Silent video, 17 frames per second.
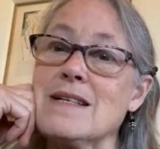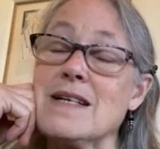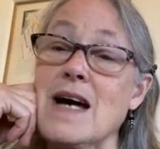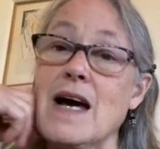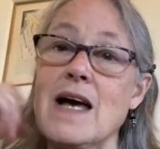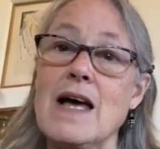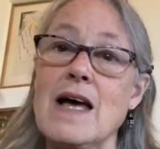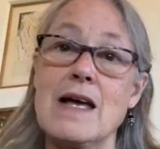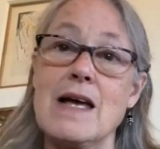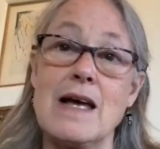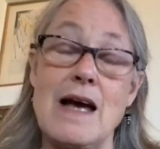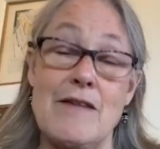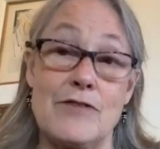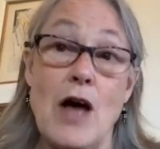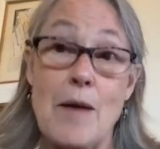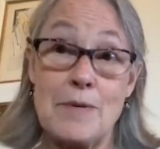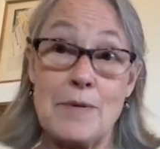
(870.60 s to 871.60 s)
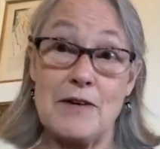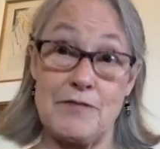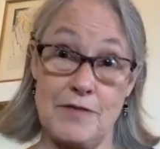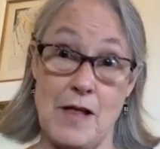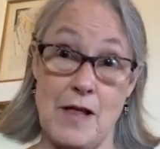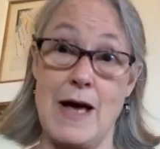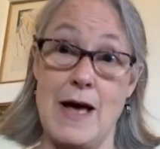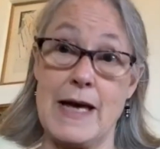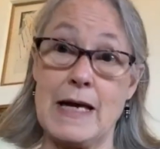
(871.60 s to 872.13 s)
I have not been
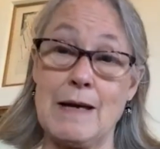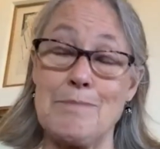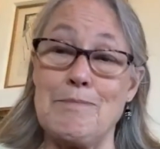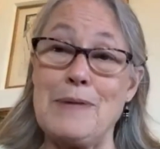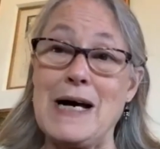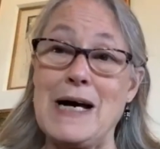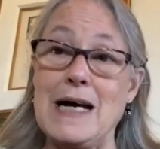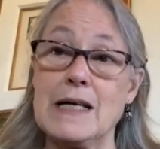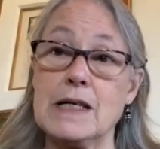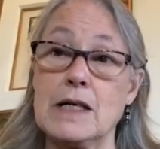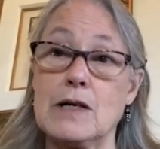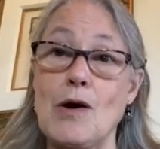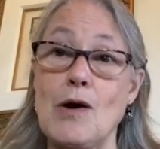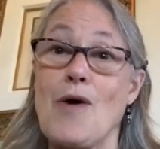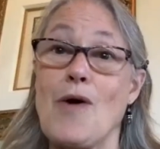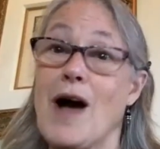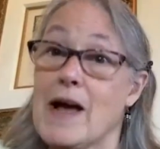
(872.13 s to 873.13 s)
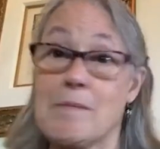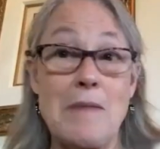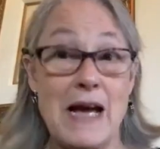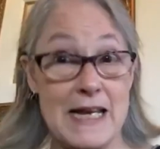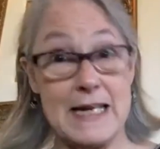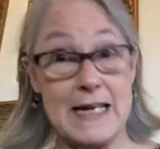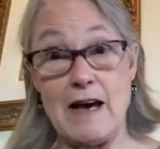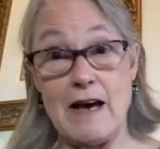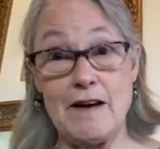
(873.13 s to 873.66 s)
flying, but I
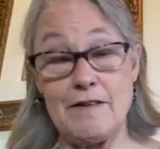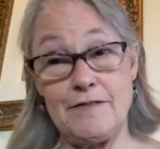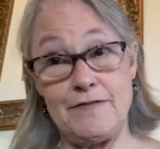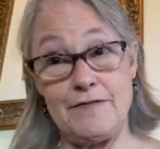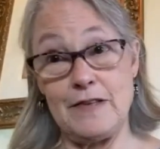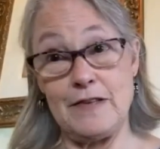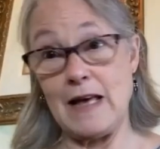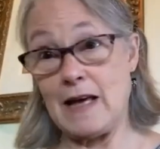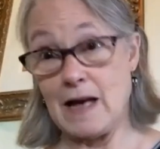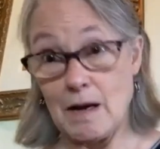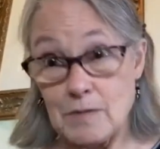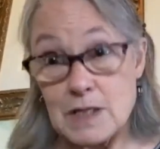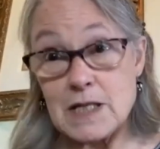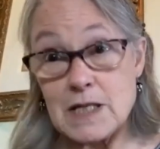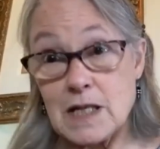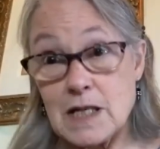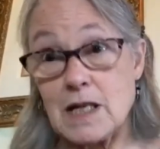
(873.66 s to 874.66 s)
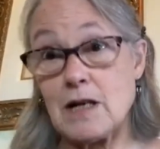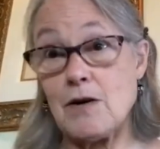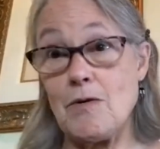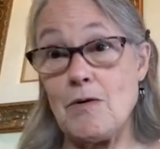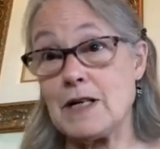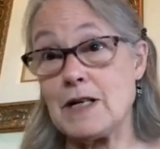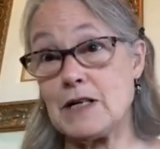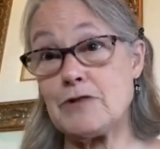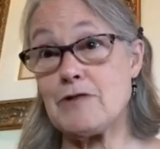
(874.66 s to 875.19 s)
might have. Like, I was going to
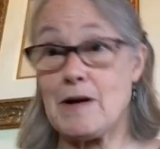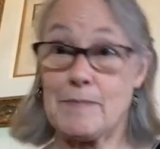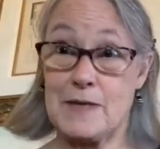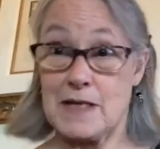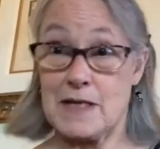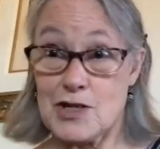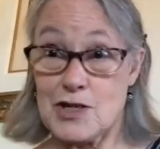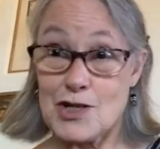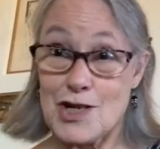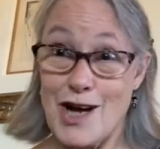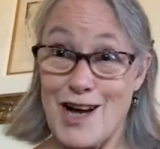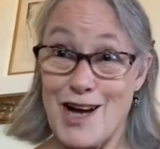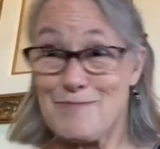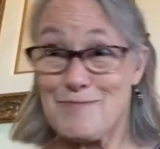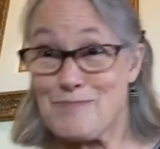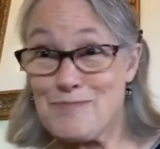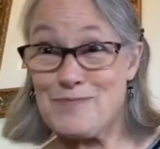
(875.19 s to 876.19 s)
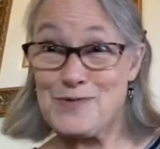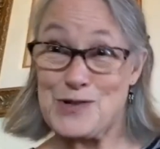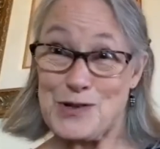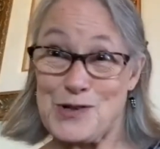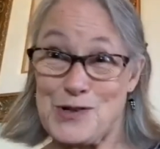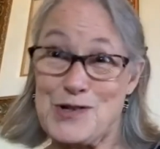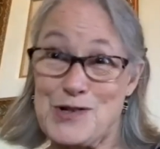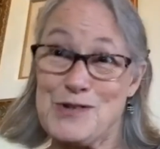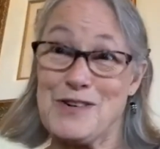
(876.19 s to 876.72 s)
go on a trip that just got
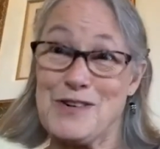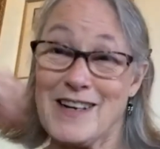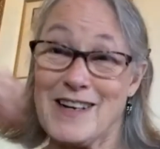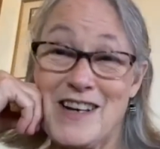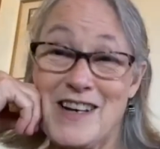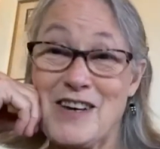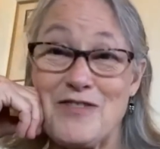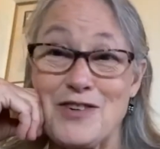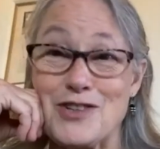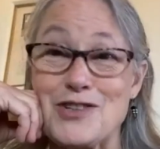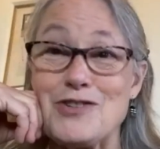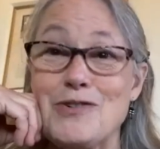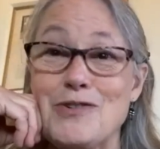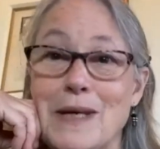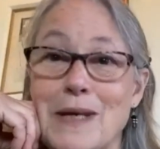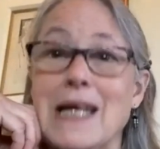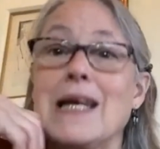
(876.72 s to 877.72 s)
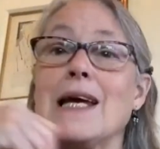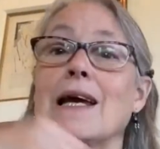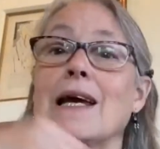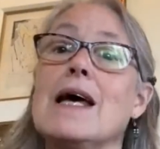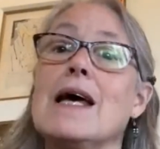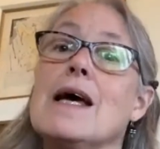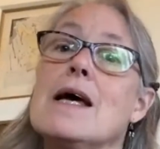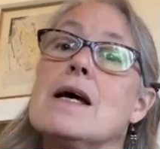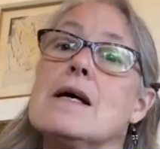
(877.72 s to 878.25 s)
turned to a virtual meeting.
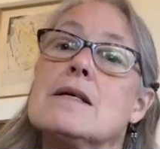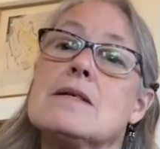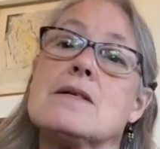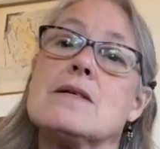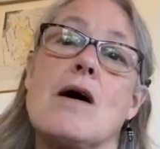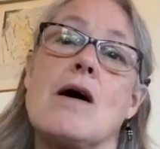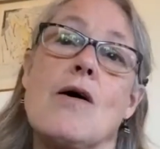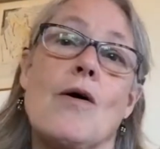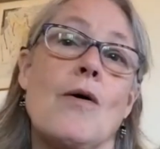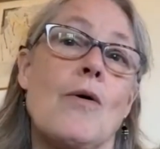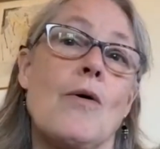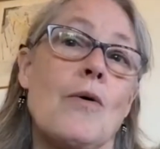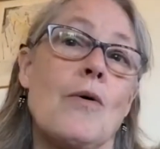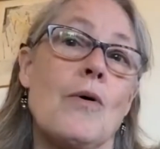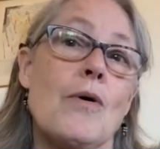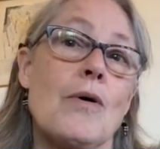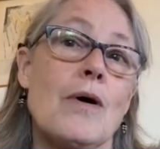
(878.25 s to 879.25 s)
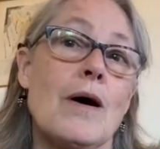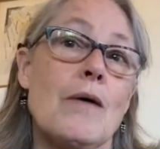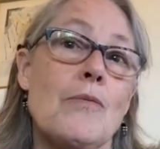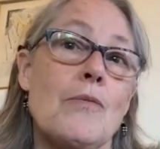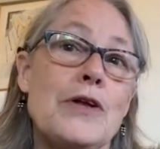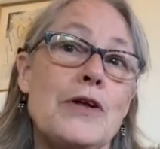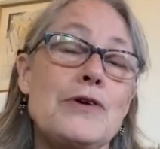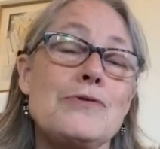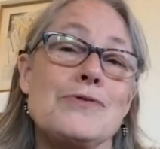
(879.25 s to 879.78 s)
So
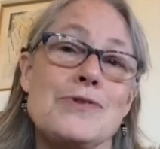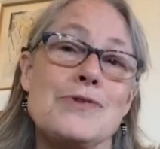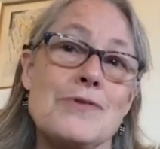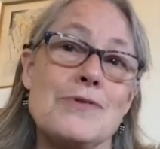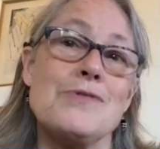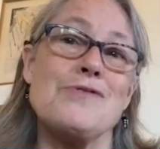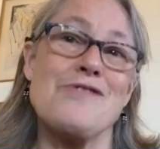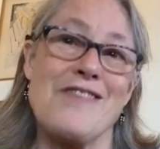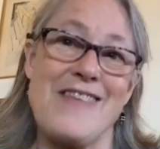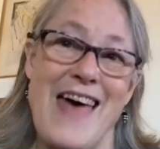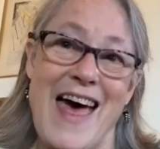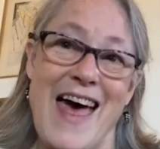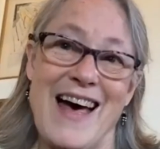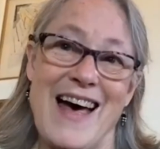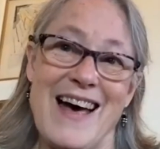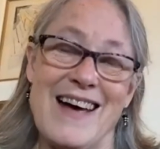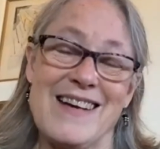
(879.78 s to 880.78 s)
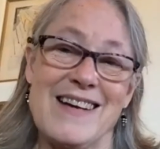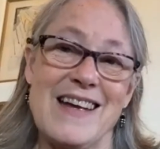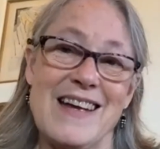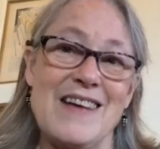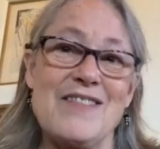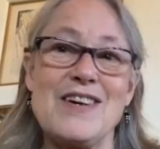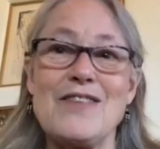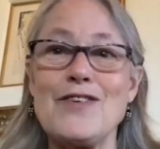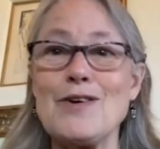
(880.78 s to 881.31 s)
when you do that,
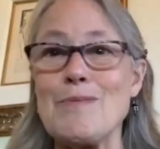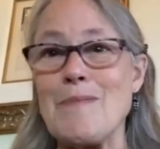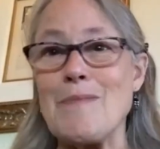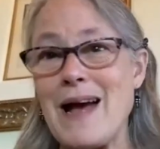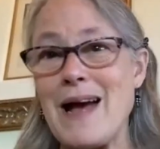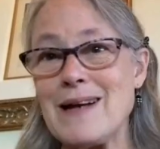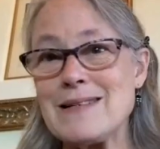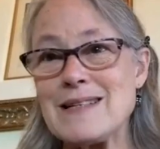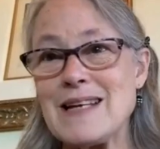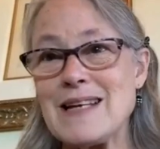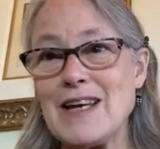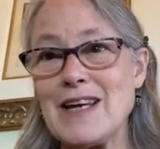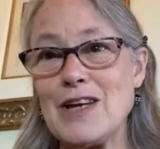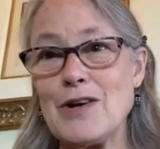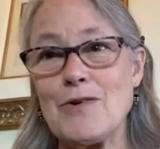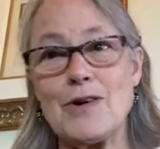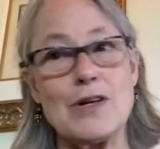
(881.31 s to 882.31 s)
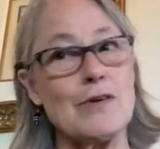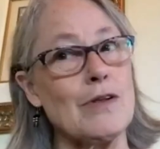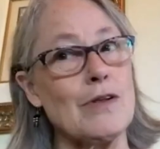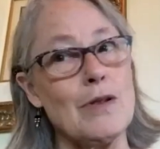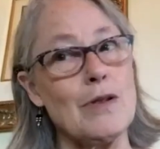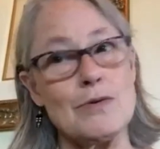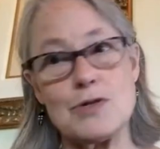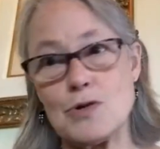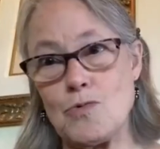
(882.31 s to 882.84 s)
even if you're masking, you're in
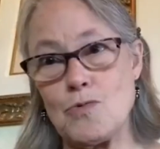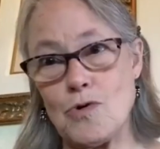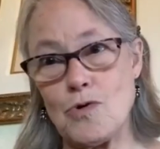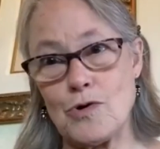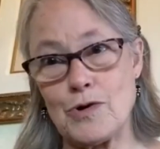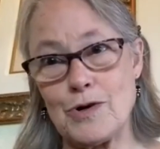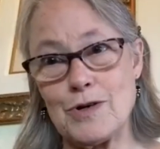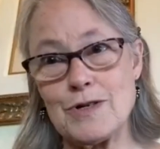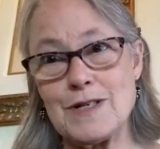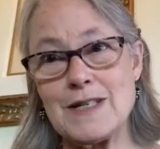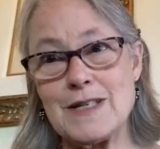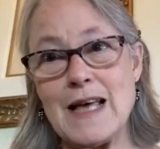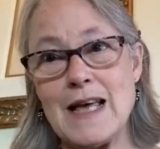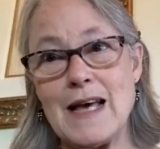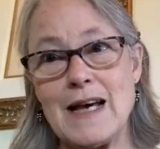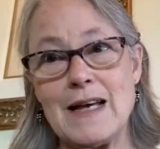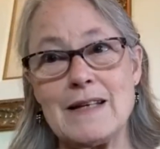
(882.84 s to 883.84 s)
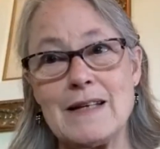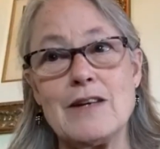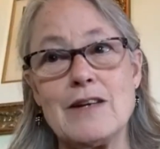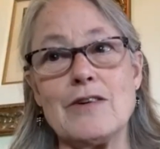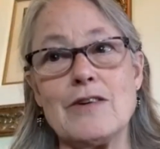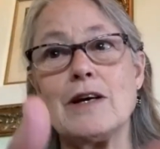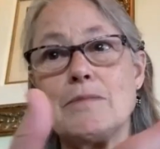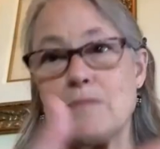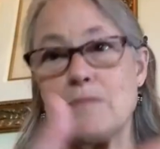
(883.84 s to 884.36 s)
close quarters and you
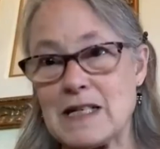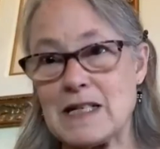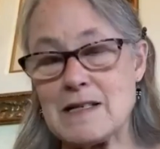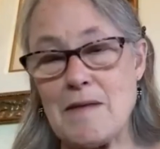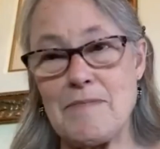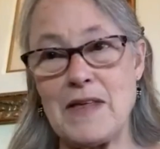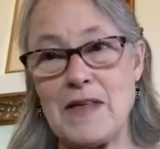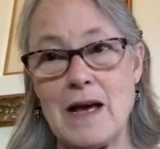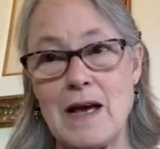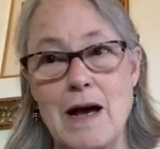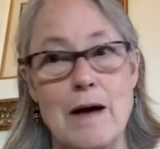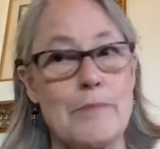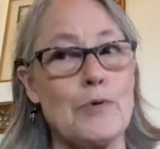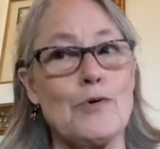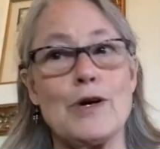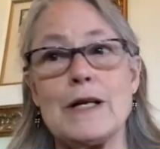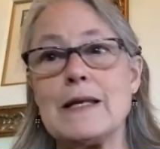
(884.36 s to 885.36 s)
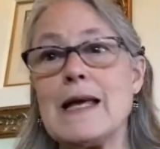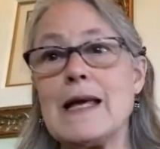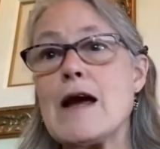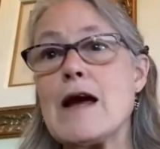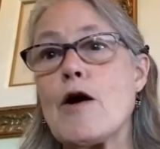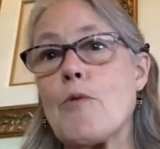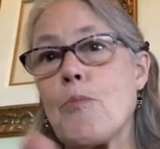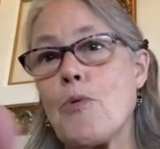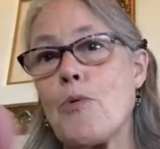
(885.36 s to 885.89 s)
can pick something up, or in the
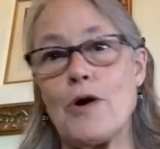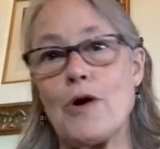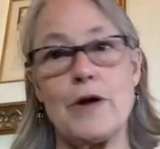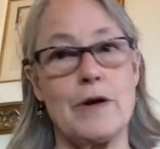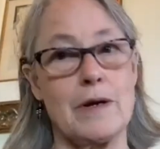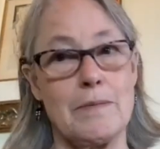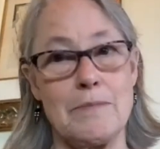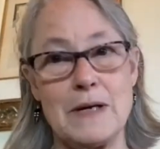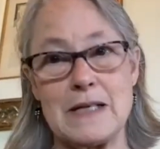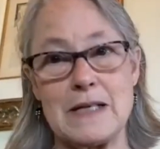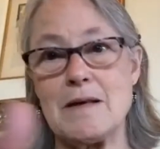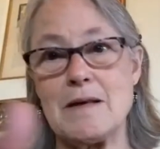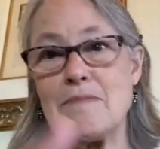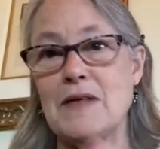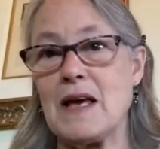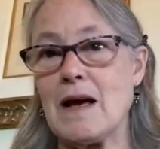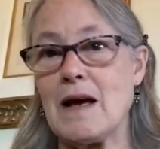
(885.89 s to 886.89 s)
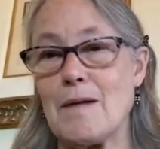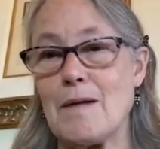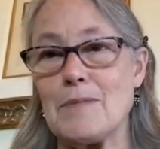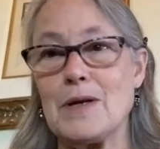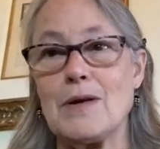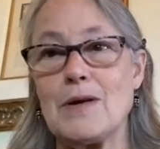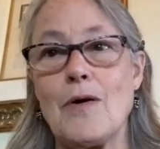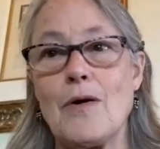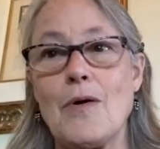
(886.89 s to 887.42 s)
airport, you can pick something up,
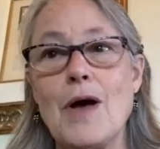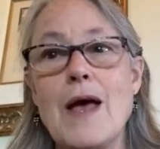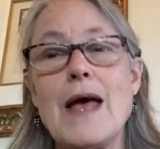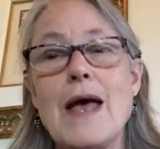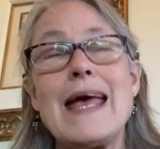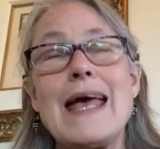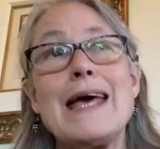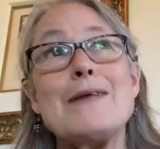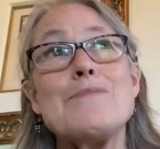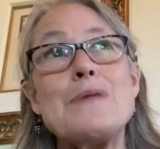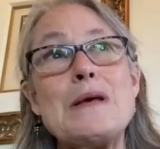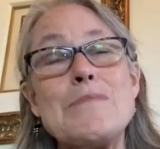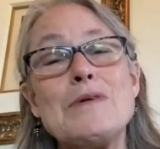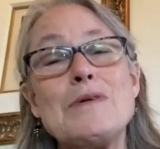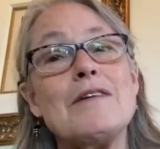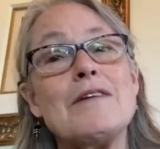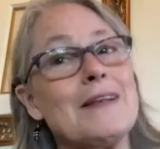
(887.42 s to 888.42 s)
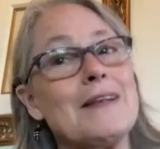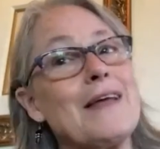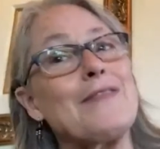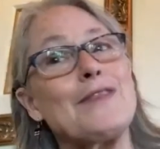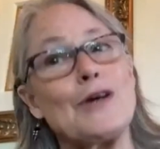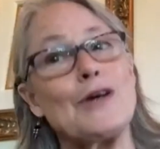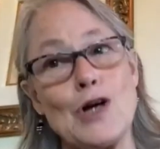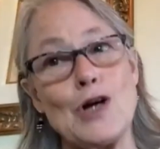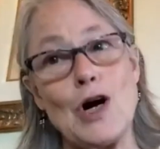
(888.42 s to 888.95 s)
and people have let
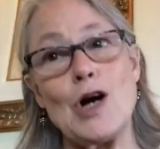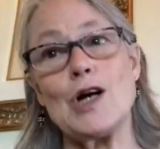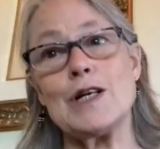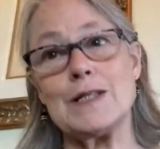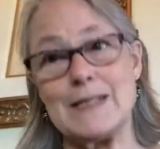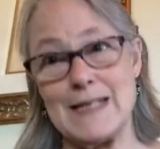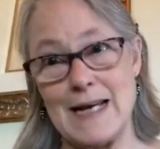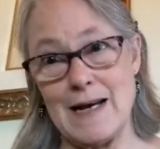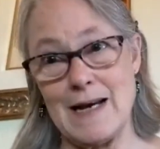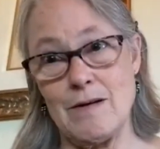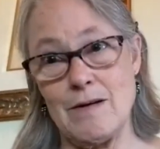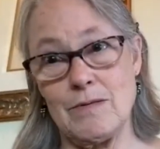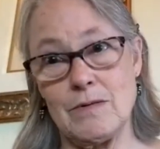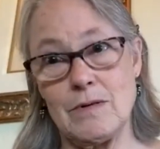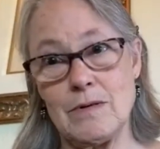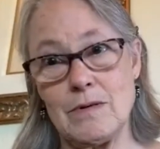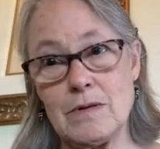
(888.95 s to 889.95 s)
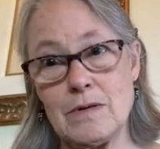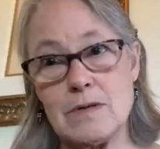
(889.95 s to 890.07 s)
their guard down.